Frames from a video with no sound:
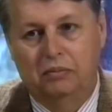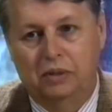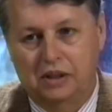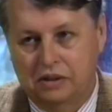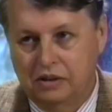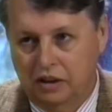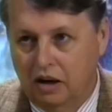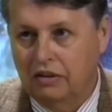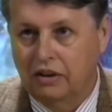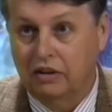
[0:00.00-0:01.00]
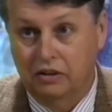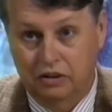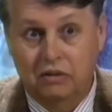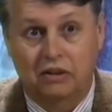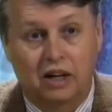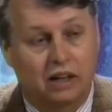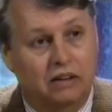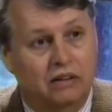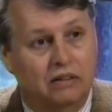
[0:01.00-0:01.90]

but Siddhartha could do that,